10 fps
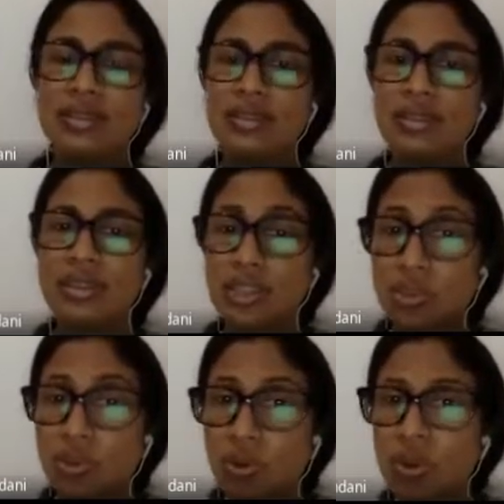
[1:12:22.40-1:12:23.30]

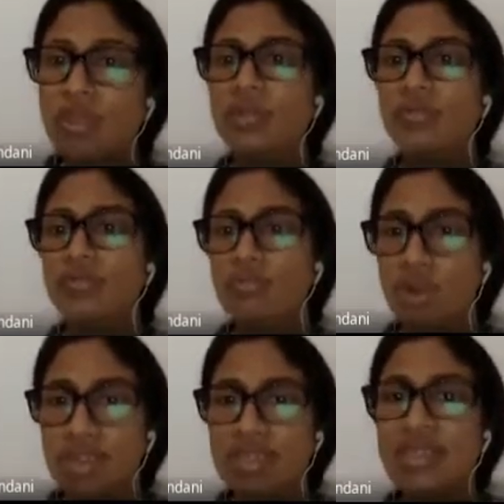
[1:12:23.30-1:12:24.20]
control the
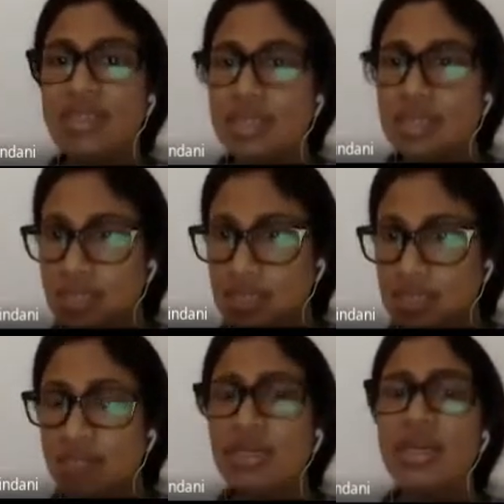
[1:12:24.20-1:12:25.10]
monetary
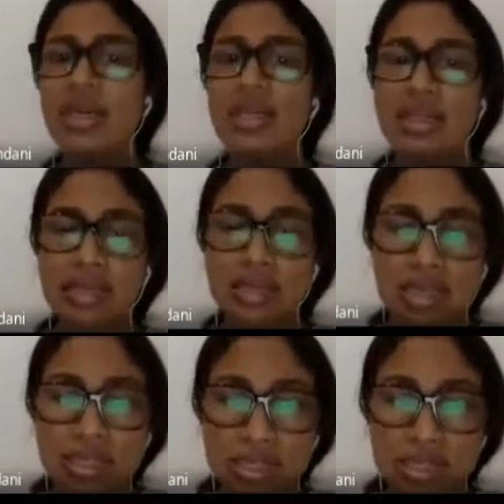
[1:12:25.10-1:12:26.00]
system, that
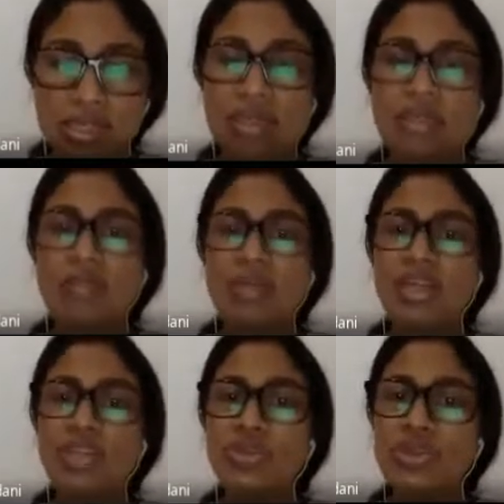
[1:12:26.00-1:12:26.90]
central bank
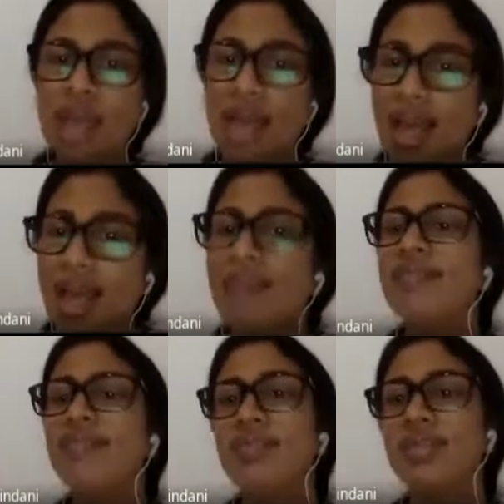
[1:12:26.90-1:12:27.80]
should have
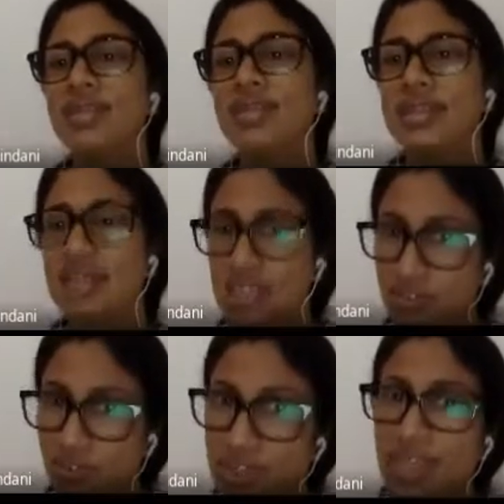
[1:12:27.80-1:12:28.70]
that
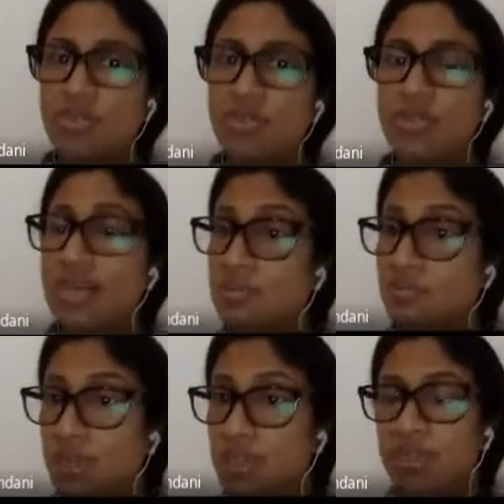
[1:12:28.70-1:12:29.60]
what actually
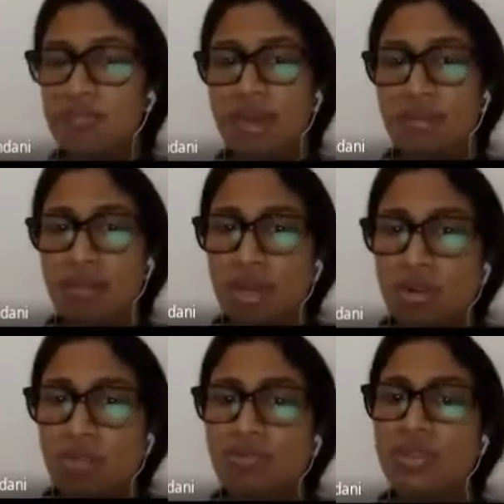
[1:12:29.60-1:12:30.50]
expected by many
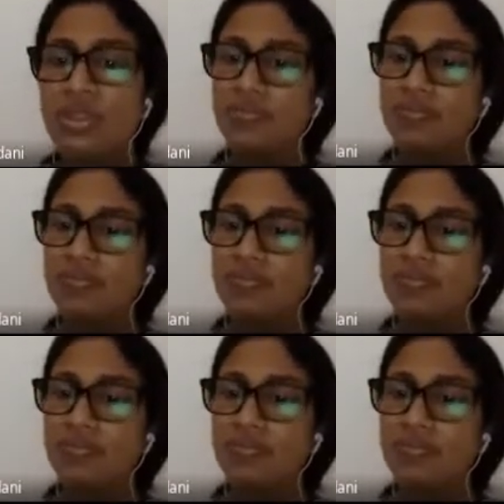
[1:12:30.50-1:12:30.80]
of the